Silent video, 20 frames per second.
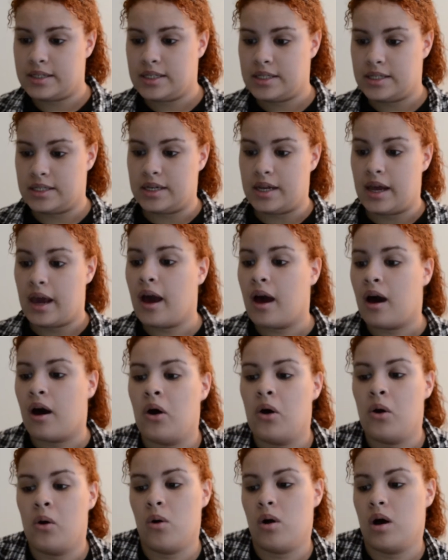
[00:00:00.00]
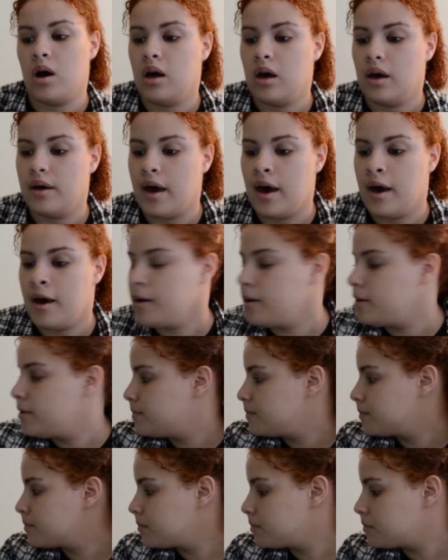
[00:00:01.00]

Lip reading: Now, oh,